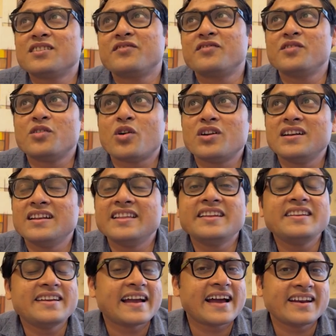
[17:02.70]
of
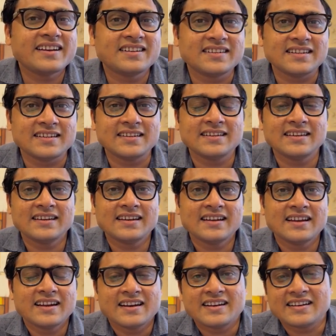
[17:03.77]
nonlinearity,
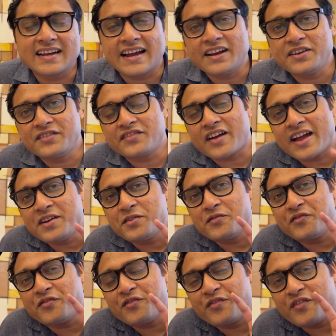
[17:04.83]
try to
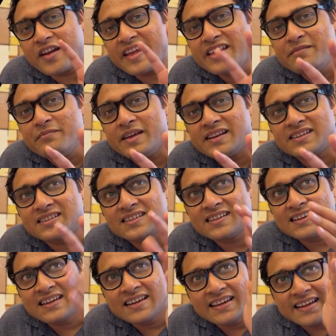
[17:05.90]
frame it
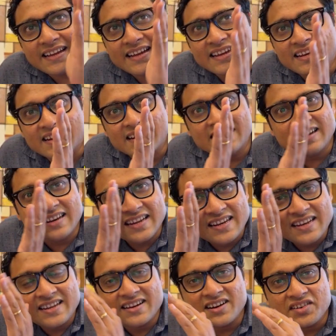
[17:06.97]
in a
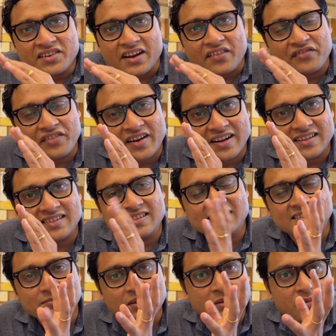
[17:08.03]
linear
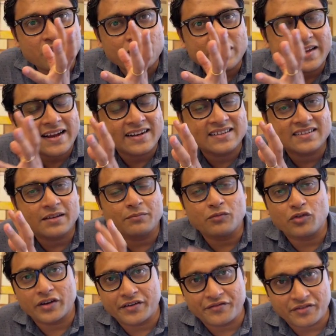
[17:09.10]
reference. Maybe you will get some
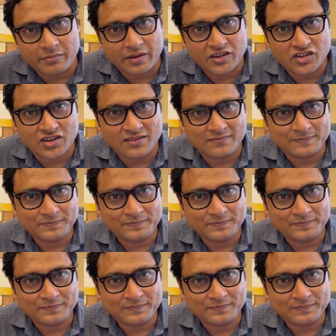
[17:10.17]
more information.